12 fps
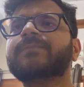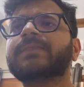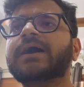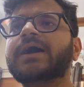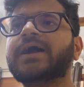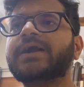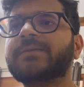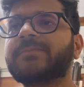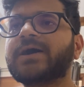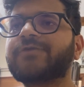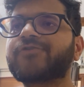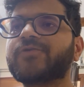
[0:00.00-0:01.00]
And
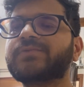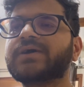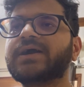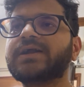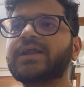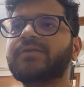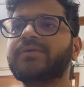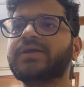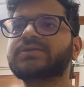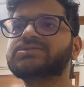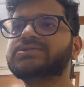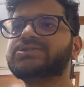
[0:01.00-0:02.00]
apart from that, let
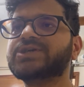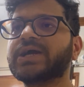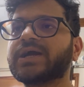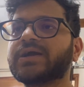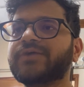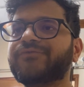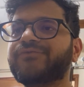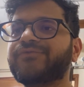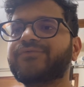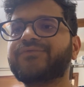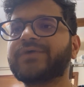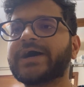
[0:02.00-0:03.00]
me check
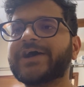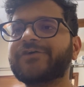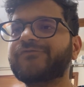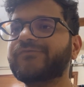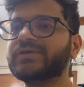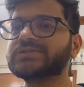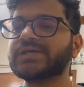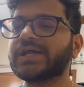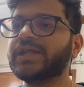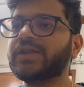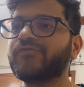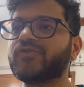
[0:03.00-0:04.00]
if I have missed
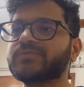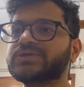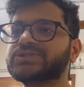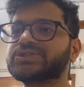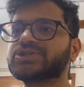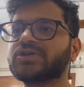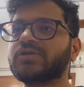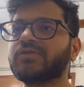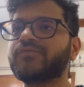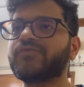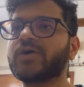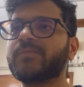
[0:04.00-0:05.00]
any
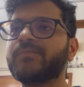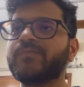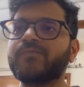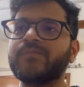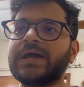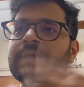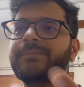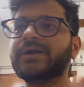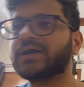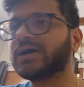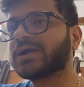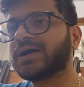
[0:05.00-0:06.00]
information from my
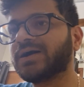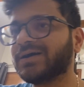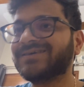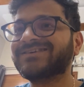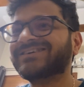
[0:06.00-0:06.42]
Pitara.